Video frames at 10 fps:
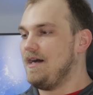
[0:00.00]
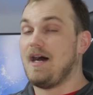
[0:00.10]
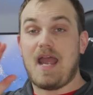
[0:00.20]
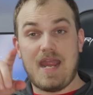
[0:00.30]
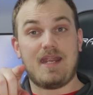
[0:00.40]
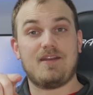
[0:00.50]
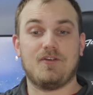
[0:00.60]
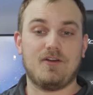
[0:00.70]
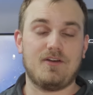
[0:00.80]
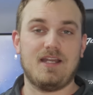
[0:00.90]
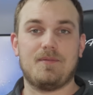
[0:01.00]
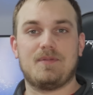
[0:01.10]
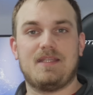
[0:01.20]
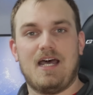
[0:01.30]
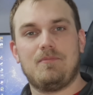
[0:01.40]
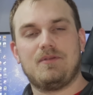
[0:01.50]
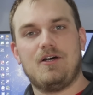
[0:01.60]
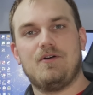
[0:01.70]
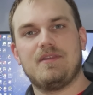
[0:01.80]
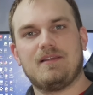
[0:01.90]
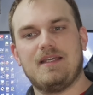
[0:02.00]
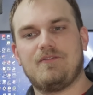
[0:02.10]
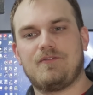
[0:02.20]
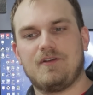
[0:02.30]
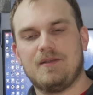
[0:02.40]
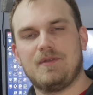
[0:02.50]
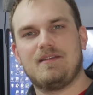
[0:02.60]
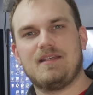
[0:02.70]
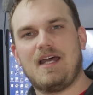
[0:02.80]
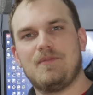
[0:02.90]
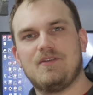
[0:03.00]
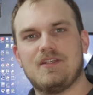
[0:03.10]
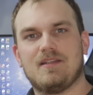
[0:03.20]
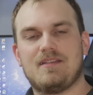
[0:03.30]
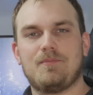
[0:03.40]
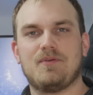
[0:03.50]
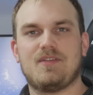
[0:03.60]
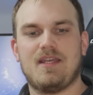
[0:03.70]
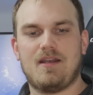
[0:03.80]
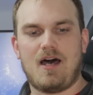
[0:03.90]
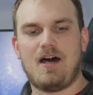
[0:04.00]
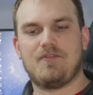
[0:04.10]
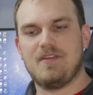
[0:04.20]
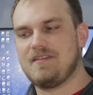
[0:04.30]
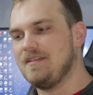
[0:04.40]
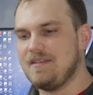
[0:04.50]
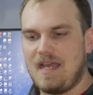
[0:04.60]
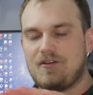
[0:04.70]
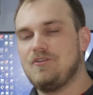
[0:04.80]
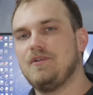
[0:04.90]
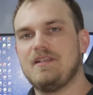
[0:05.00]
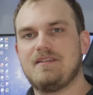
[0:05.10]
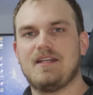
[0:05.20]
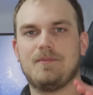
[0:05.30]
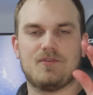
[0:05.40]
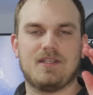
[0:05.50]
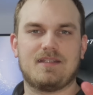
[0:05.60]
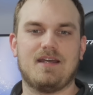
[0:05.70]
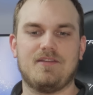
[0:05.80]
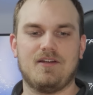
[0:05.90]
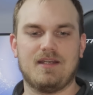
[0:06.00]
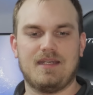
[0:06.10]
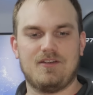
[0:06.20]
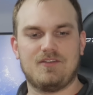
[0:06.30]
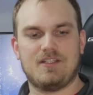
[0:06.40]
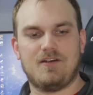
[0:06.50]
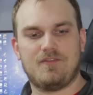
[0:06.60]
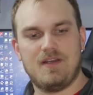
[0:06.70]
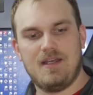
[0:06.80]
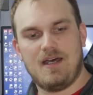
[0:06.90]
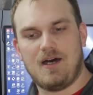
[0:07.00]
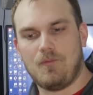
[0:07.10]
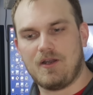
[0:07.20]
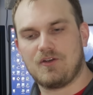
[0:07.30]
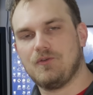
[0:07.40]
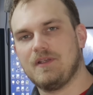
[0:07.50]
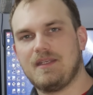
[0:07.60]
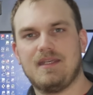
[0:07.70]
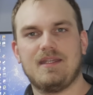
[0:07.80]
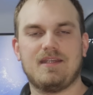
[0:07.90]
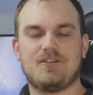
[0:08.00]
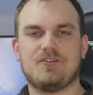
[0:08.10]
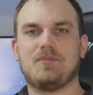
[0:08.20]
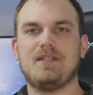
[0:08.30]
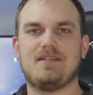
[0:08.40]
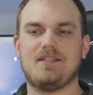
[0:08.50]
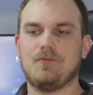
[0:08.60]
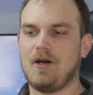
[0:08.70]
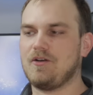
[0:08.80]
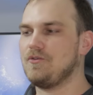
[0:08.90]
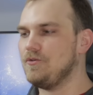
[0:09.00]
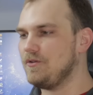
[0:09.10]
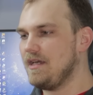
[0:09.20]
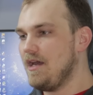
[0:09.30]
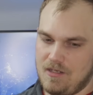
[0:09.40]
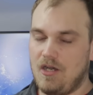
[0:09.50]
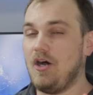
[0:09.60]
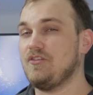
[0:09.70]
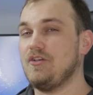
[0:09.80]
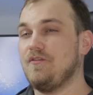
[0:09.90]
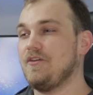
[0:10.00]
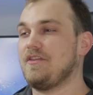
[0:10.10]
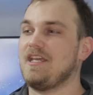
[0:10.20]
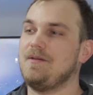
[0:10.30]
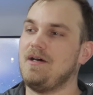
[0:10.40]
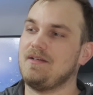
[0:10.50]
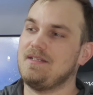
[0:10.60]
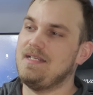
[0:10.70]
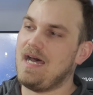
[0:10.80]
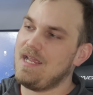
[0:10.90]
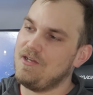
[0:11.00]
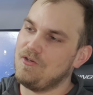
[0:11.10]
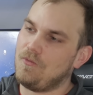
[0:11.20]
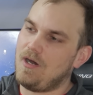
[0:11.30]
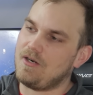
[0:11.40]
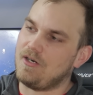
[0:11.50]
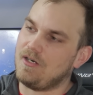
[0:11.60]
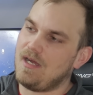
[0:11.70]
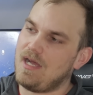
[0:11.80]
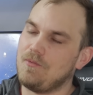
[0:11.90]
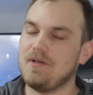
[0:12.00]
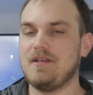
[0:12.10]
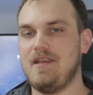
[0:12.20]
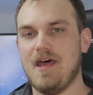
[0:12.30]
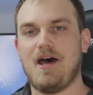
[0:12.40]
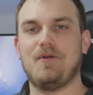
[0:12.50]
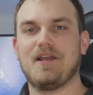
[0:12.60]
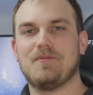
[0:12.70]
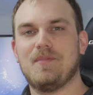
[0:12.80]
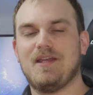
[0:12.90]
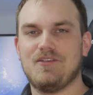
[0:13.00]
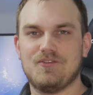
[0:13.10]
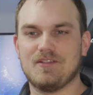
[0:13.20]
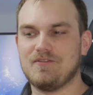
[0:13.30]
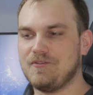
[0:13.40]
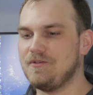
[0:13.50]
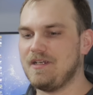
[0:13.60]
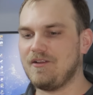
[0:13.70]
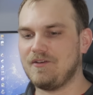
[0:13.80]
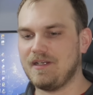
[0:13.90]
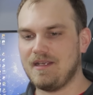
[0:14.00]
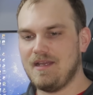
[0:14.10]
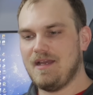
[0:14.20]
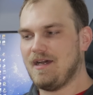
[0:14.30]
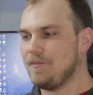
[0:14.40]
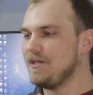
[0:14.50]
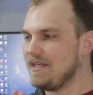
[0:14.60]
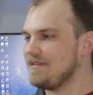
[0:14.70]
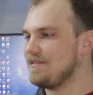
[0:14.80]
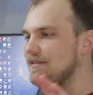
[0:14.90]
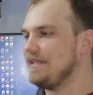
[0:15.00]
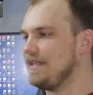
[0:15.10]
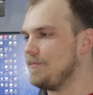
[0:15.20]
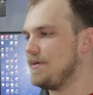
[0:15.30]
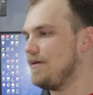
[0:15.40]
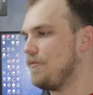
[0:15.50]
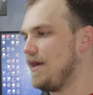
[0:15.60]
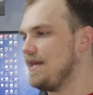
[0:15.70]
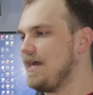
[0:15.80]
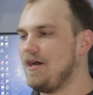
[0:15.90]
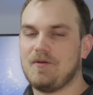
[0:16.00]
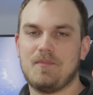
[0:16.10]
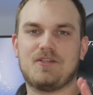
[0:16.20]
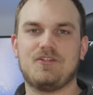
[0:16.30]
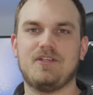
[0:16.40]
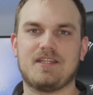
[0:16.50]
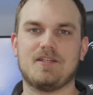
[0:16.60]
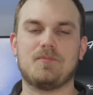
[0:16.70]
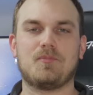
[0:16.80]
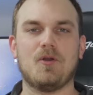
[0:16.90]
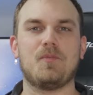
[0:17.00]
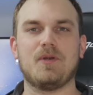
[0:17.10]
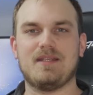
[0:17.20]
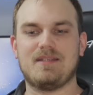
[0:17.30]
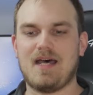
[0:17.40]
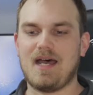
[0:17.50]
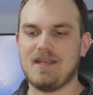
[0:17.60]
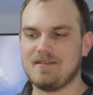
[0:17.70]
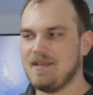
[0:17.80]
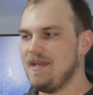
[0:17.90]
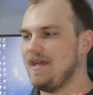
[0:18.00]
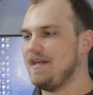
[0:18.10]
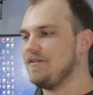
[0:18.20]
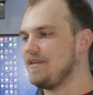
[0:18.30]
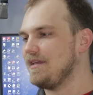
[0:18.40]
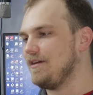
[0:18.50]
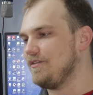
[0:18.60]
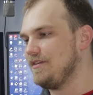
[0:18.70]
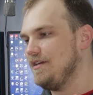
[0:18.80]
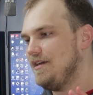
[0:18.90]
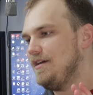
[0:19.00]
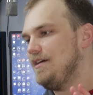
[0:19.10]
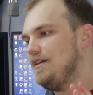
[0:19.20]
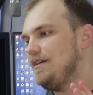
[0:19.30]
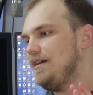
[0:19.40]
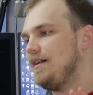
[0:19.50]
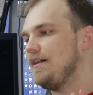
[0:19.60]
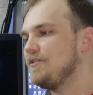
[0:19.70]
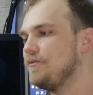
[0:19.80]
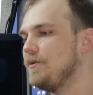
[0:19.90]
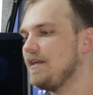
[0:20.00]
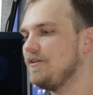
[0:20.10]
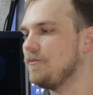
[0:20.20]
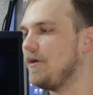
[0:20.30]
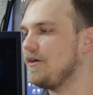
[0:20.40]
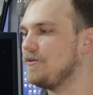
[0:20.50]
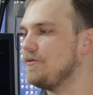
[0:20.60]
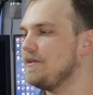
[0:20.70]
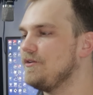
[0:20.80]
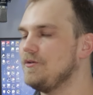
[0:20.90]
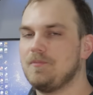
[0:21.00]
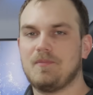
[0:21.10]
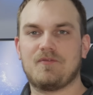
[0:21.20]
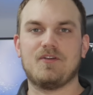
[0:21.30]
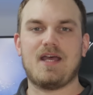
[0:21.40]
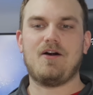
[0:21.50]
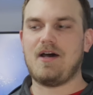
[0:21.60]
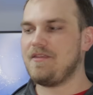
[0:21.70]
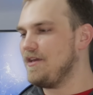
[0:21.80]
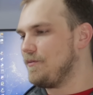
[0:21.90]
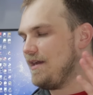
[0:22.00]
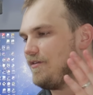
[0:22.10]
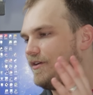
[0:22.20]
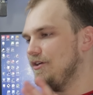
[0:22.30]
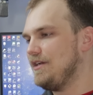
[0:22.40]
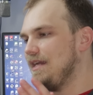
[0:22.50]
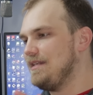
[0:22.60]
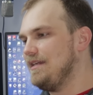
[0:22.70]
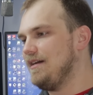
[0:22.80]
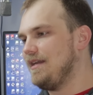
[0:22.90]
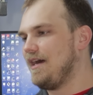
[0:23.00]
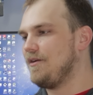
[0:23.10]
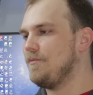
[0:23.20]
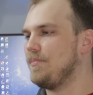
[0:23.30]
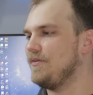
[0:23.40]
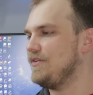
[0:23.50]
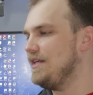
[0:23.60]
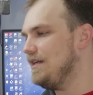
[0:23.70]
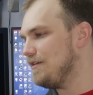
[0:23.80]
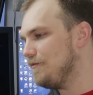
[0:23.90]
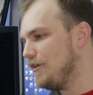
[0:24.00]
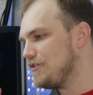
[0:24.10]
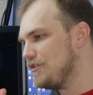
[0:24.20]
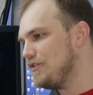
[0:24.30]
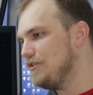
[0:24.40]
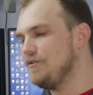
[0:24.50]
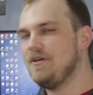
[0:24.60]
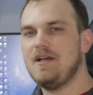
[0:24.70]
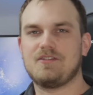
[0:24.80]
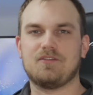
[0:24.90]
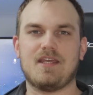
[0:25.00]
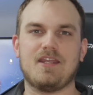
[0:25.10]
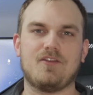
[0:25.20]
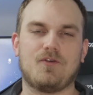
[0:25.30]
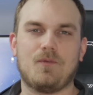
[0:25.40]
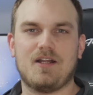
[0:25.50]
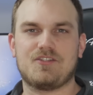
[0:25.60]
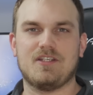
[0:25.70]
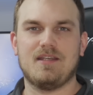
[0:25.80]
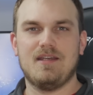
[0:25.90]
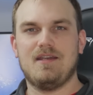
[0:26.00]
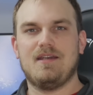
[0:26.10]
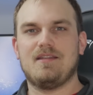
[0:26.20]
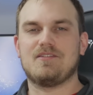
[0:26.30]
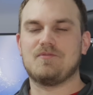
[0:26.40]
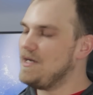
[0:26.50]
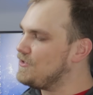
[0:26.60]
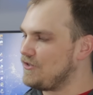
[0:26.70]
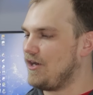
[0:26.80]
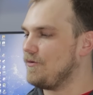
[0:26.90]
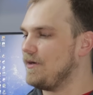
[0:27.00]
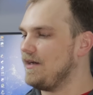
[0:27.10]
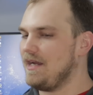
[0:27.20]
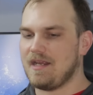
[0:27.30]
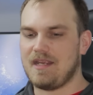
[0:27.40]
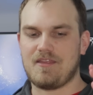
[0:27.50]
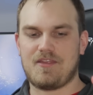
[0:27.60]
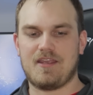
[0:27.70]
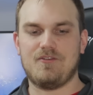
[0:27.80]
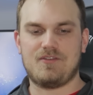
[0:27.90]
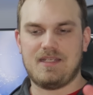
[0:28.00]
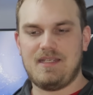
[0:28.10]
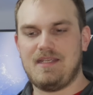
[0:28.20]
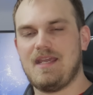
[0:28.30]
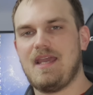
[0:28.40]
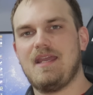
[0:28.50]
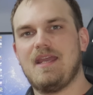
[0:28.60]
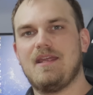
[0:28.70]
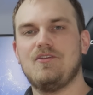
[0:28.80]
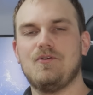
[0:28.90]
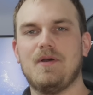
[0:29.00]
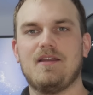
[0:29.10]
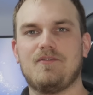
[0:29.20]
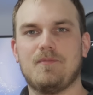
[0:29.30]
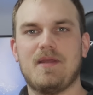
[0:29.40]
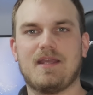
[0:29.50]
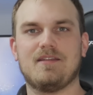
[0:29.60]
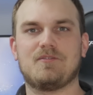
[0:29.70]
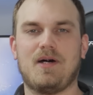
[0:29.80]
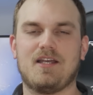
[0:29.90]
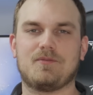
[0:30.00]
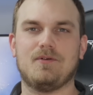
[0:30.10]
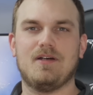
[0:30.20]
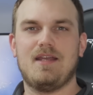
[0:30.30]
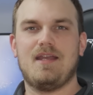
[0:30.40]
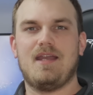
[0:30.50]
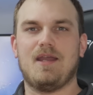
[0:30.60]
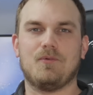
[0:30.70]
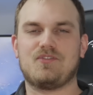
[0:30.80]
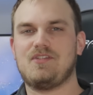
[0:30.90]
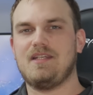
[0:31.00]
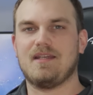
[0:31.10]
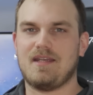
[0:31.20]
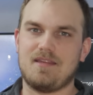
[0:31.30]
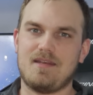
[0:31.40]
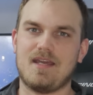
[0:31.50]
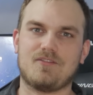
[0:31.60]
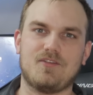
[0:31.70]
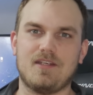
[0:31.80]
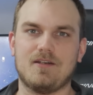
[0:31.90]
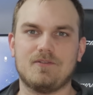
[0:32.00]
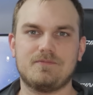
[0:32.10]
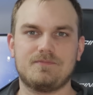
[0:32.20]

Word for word: Uh, and if you hurry up, down below in the link for a limited time, there's a 10% off this exact cooling setup. So get down there and get yourself a water cooling kit and get your PC water cooled. Also, if you're thinking about dyeing your water, I would not recommend using food coloring. I'm gonna get this cleaned up right now. Make sure you get the appropriate dyes and everything else uh, to run in your water cooling loop. But for now, I think we have a good idea on how to proceed to version two. So thank you for watching. This is major hardware. And again, thank you to EK and Newegg for making this possible. And we'll see you in the next video.